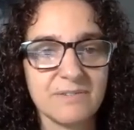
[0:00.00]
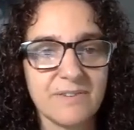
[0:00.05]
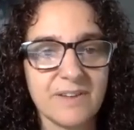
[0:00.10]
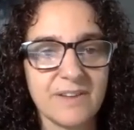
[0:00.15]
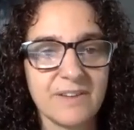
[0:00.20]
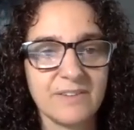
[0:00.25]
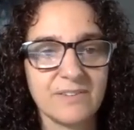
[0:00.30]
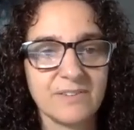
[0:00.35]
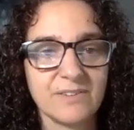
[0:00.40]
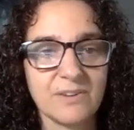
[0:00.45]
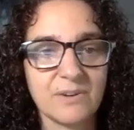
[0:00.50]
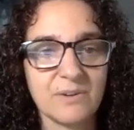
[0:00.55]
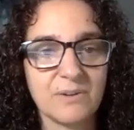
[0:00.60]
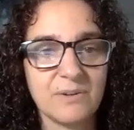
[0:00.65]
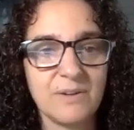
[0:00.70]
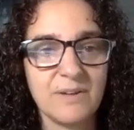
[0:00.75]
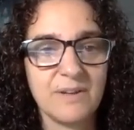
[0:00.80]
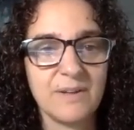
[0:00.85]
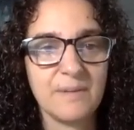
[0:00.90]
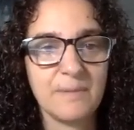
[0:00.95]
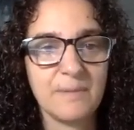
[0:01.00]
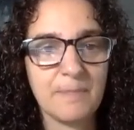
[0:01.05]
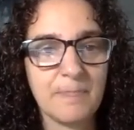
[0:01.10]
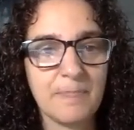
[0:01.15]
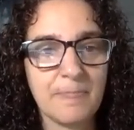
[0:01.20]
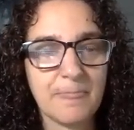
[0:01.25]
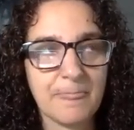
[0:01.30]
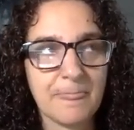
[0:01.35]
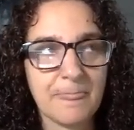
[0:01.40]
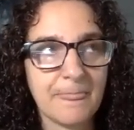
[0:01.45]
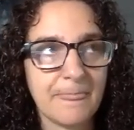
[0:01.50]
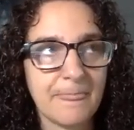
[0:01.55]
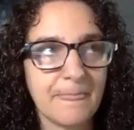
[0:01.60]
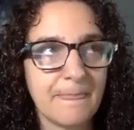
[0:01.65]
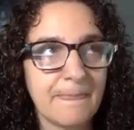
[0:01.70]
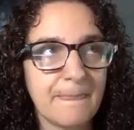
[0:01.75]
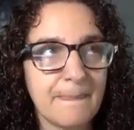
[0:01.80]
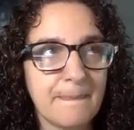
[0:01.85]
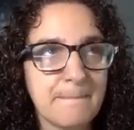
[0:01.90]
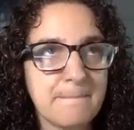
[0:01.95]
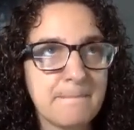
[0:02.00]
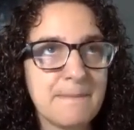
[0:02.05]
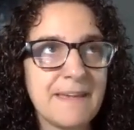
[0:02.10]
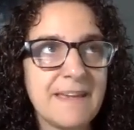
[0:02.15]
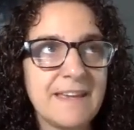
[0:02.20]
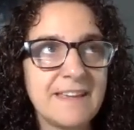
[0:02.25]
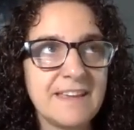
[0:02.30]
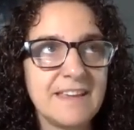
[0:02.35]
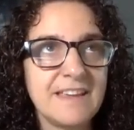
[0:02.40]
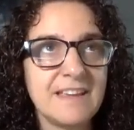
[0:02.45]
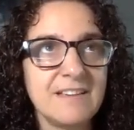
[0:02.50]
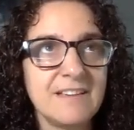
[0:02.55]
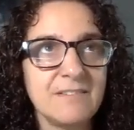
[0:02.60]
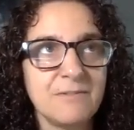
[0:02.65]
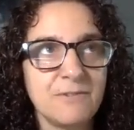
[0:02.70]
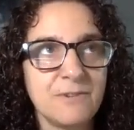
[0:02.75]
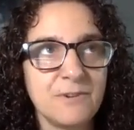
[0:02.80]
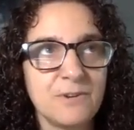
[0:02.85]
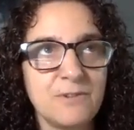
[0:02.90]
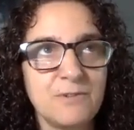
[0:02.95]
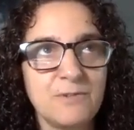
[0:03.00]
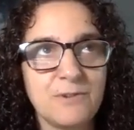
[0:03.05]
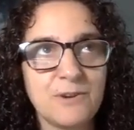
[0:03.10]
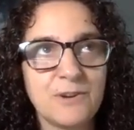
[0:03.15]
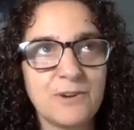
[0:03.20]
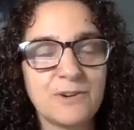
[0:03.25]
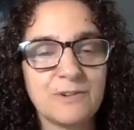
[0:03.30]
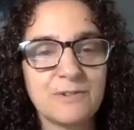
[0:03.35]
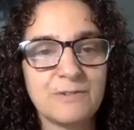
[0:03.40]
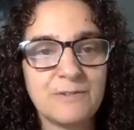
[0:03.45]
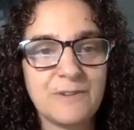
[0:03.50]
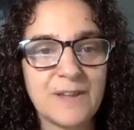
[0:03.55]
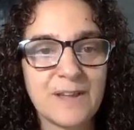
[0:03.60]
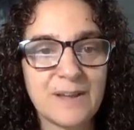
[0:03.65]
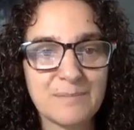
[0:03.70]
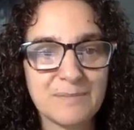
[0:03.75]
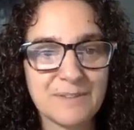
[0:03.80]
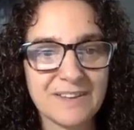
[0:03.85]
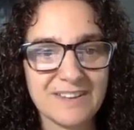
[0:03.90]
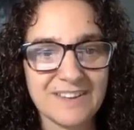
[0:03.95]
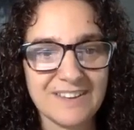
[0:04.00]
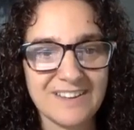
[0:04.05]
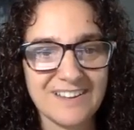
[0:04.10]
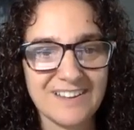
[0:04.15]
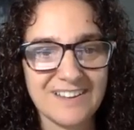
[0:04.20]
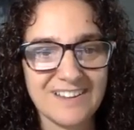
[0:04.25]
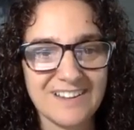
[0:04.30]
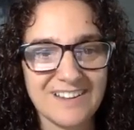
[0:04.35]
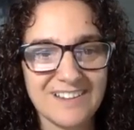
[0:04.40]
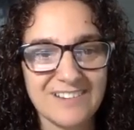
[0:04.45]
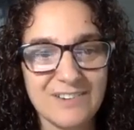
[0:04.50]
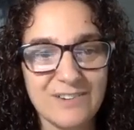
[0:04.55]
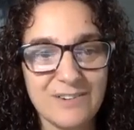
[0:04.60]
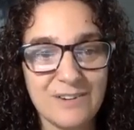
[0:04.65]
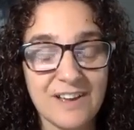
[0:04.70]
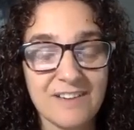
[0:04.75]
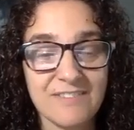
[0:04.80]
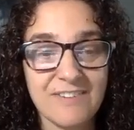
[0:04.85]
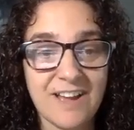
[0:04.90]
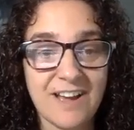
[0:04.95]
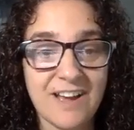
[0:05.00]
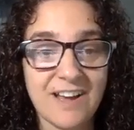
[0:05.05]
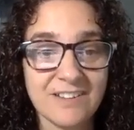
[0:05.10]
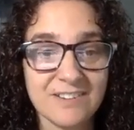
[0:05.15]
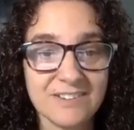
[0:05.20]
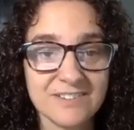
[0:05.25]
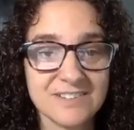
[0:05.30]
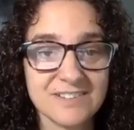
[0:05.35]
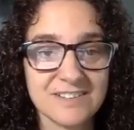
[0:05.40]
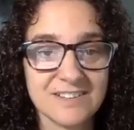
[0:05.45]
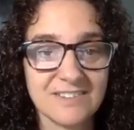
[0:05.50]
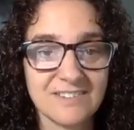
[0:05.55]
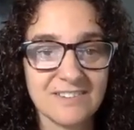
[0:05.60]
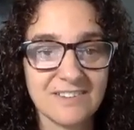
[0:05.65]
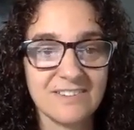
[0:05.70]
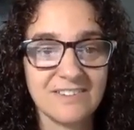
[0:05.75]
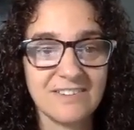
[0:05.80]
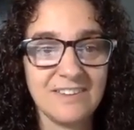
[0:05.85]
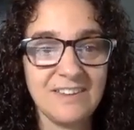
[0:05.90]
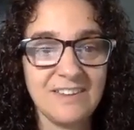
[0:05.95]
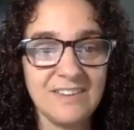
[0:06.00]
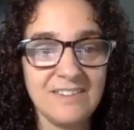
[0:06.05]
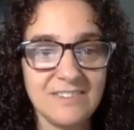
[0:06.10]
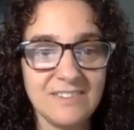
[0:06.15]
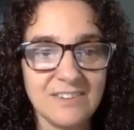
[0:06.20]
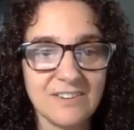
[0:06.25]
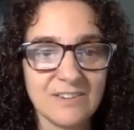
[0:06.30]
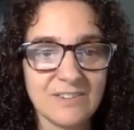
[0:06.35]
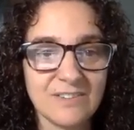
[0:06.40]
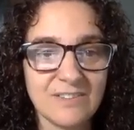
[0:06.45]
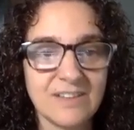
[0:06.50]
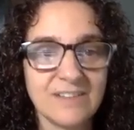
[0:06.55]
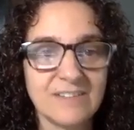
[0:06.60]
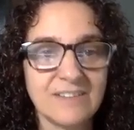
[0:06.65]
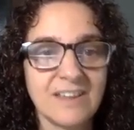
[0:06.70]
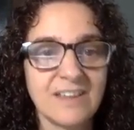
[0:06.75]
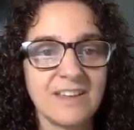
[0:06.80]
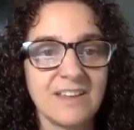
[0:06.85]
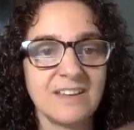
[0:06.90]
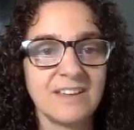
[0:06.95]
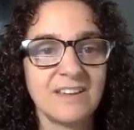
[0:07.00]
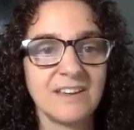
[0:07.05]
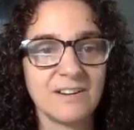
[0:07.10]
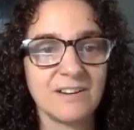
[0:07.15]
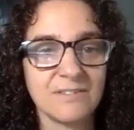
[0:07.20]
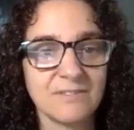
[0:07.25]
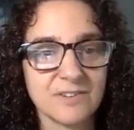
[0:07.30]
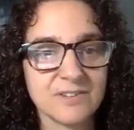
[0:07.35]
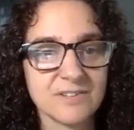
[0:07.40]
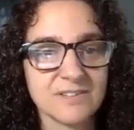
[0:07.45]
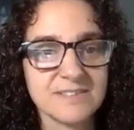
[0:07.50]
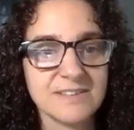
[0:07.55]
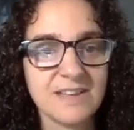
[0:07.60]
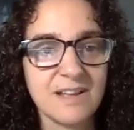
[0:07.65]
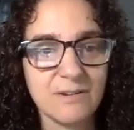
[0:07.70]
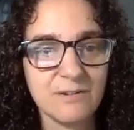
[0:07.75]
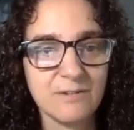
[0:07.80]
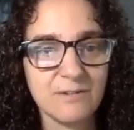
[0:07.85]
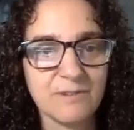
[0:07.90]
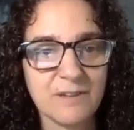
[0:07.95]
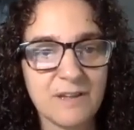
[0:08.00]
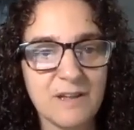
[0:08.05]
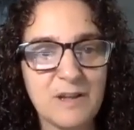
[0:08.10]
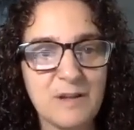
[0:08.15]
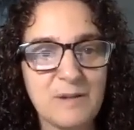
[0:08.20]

And so making food for your family who have allergies is easier than taking care of yourself,